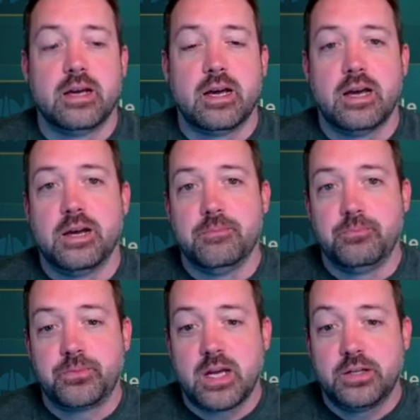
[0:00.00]
Um,
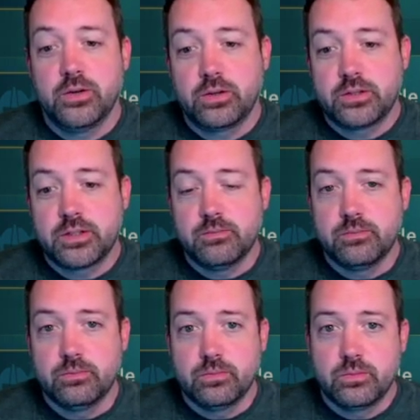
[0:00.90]
I took
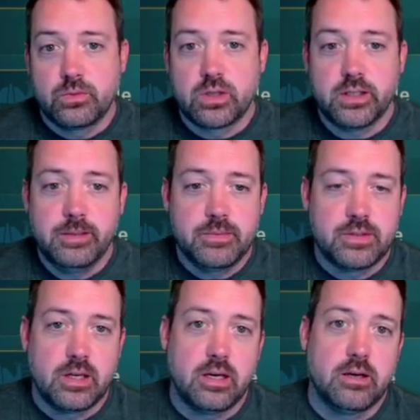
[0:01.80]
some clips
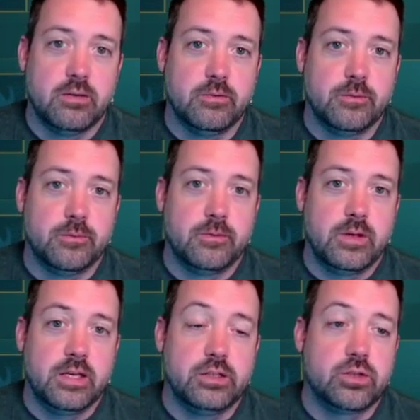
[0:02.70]
of
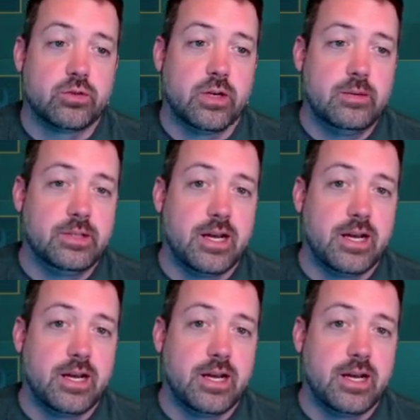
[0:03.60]
his streams.